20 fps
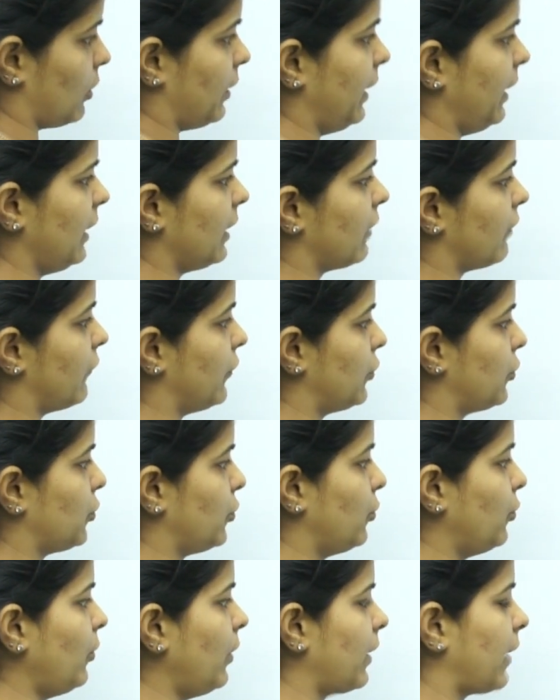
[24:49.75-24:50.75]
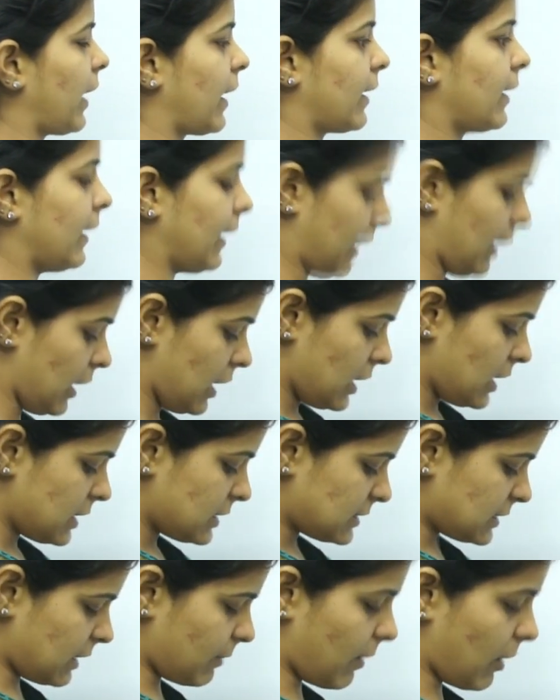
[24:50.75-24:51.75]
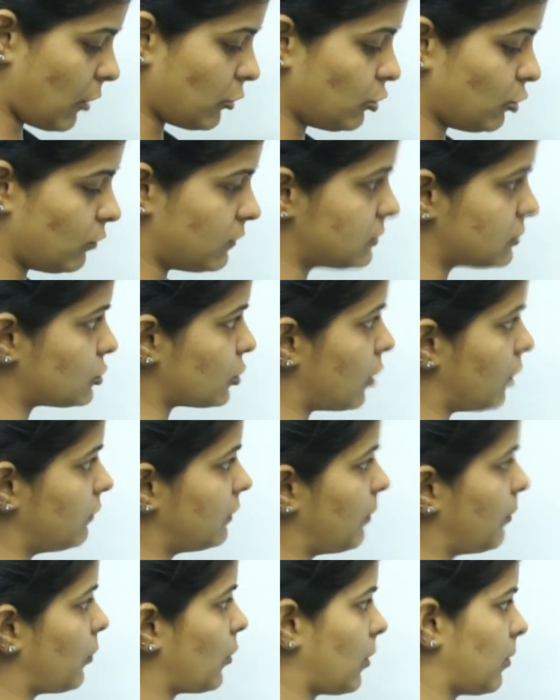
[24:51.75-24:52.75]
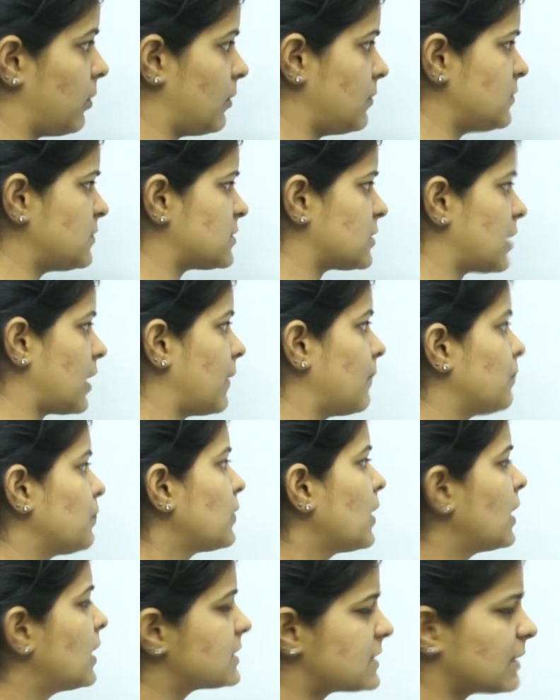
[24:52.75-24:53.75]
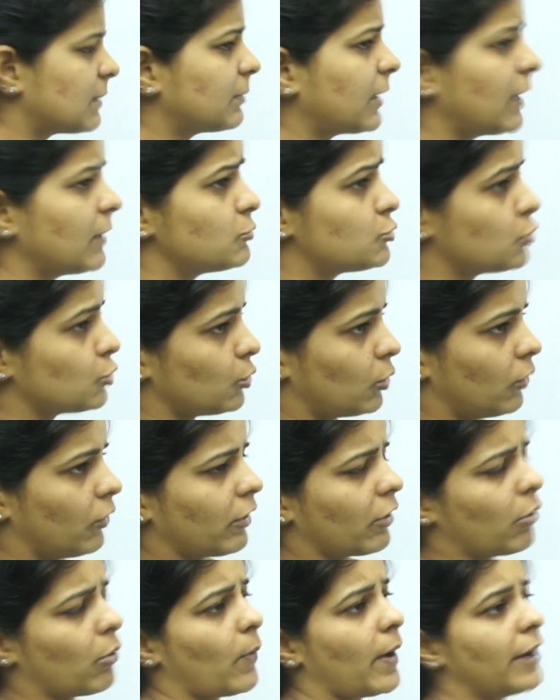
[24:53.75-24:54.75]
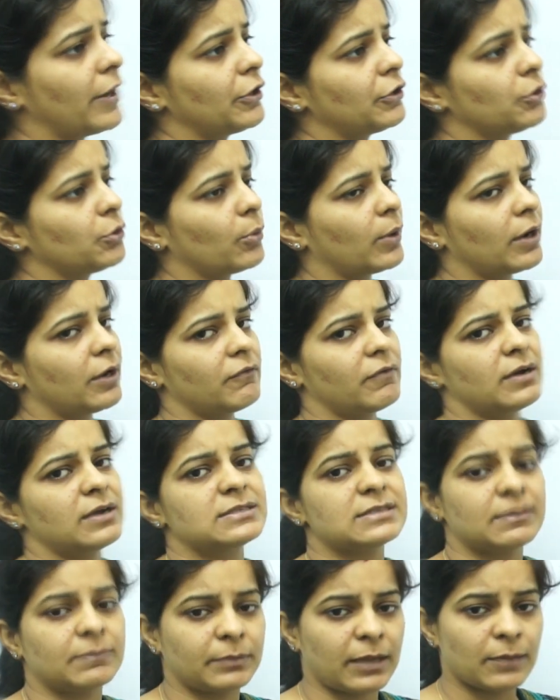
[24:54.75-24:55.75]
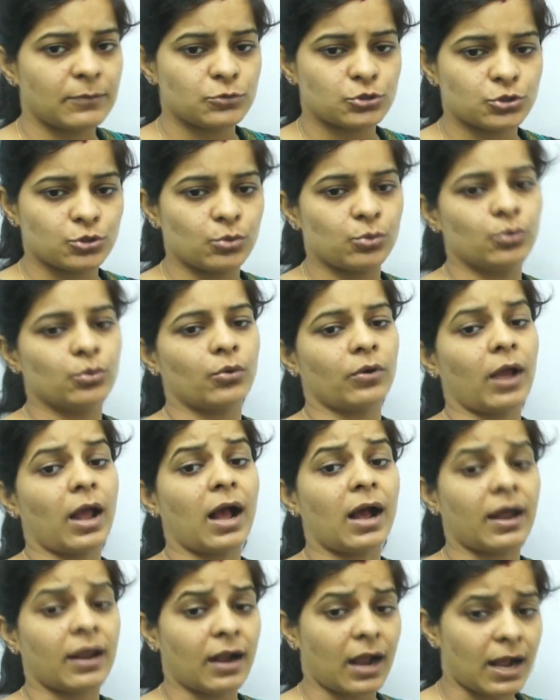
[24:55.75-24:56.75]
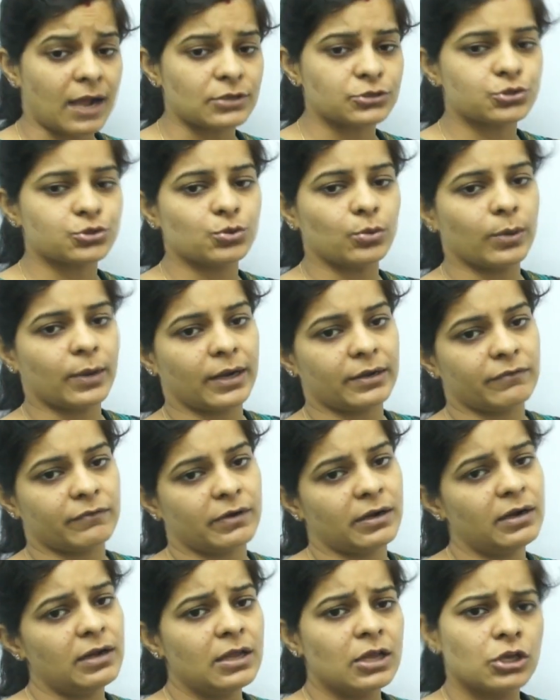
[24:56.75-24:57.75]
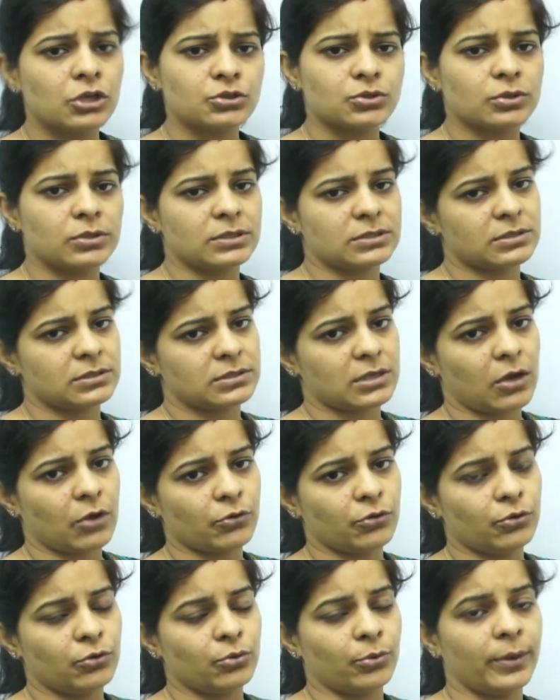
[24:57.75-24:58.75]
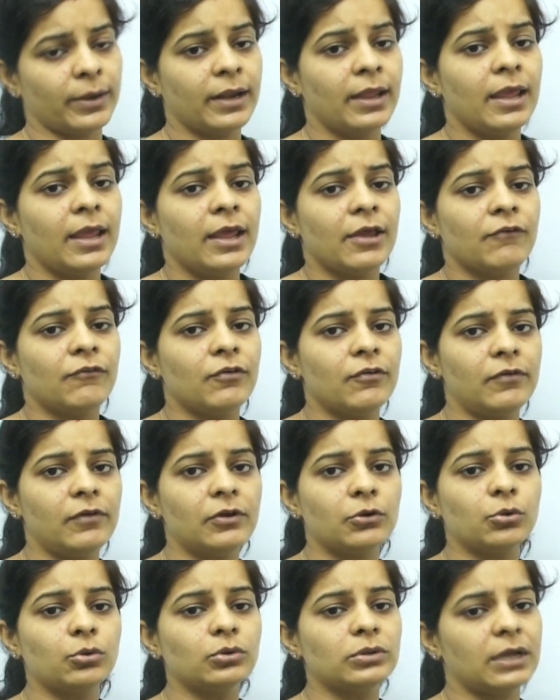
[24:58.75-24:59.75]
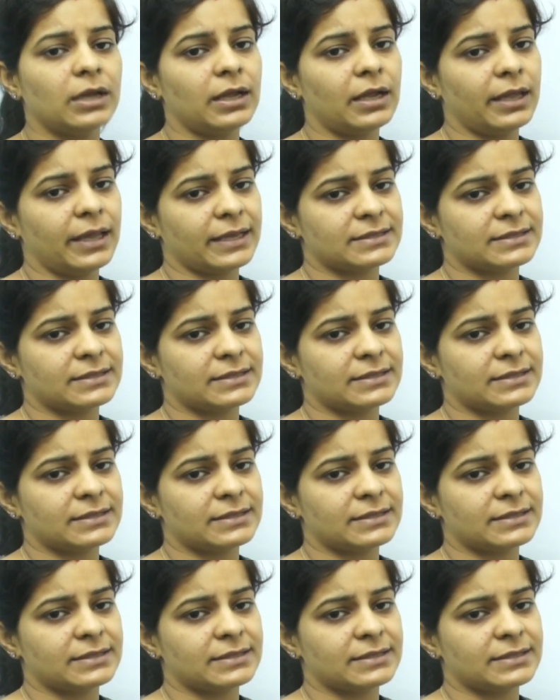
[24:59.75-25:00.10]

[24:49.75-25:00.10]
already given to you correctly. Somehow you will solve the problems. Sometimes you don't require to convert, sometimes you are asked to convert. So this is how you do it. We will do the